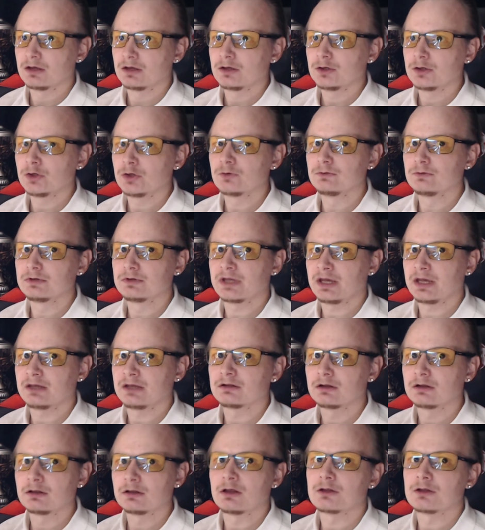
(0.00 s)
You will gain
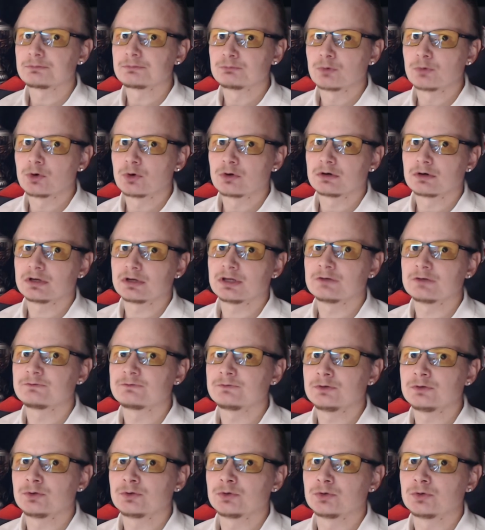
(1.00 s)
a lot more if
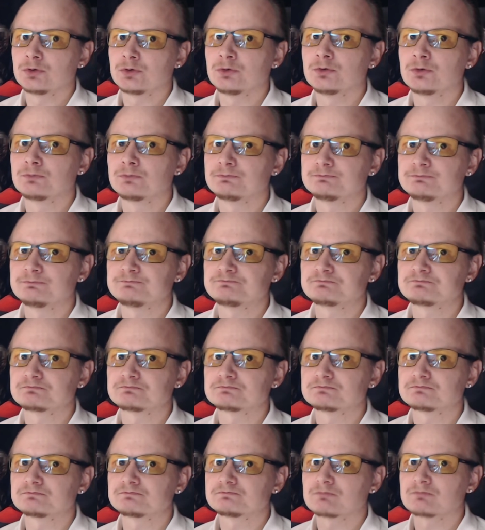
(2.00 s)
you
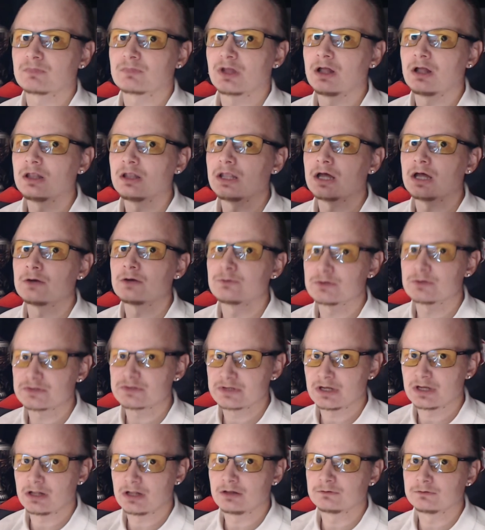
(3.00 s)
allow
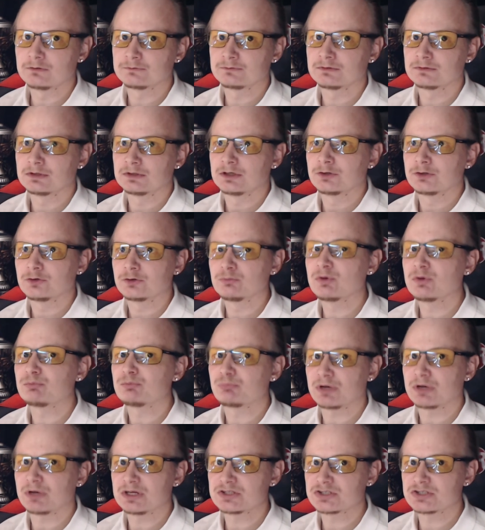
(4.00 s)
yourself to be
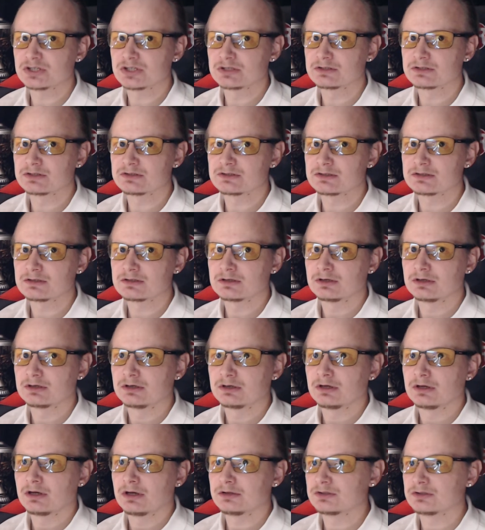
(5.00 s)
patient.
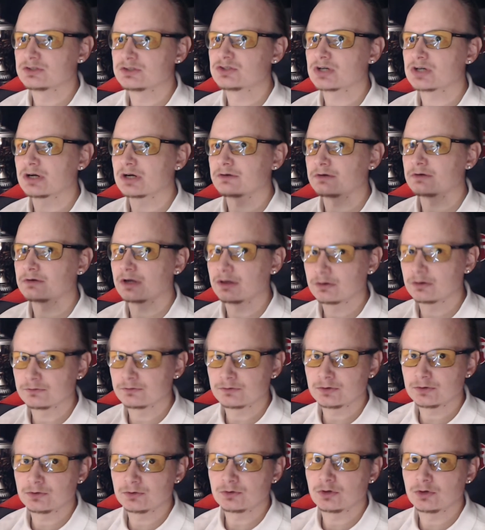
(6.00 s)
The driver ahead of
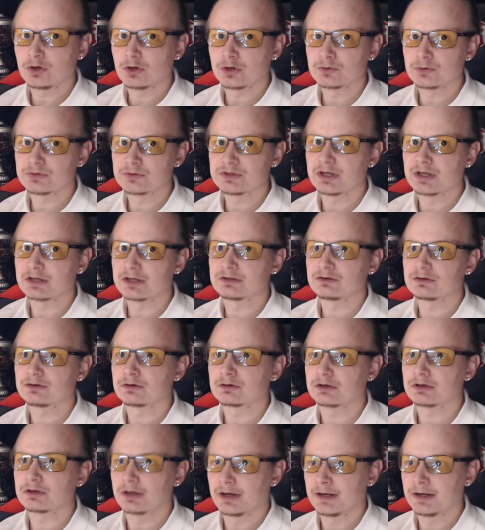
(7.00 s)
you knows that,
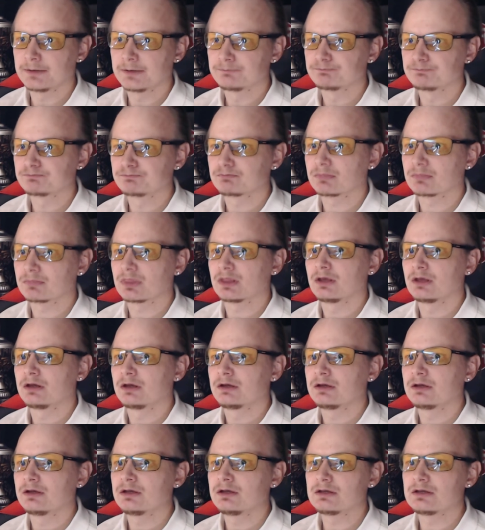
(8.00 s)
okay,
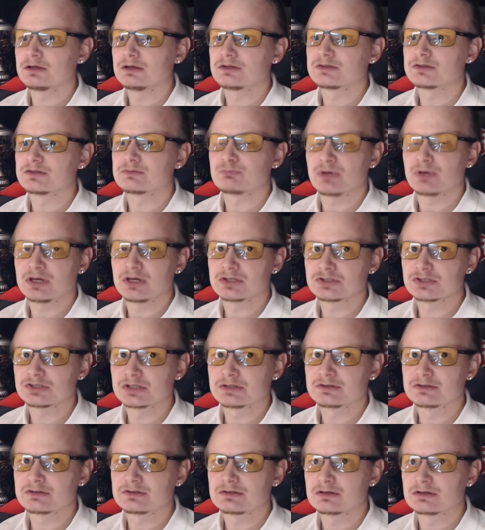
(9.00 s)
he is
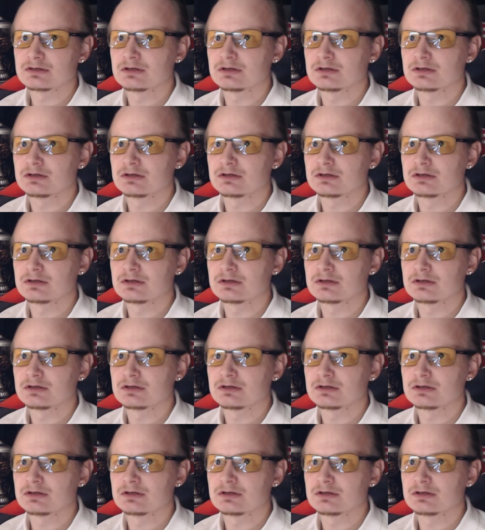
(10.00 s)
patient.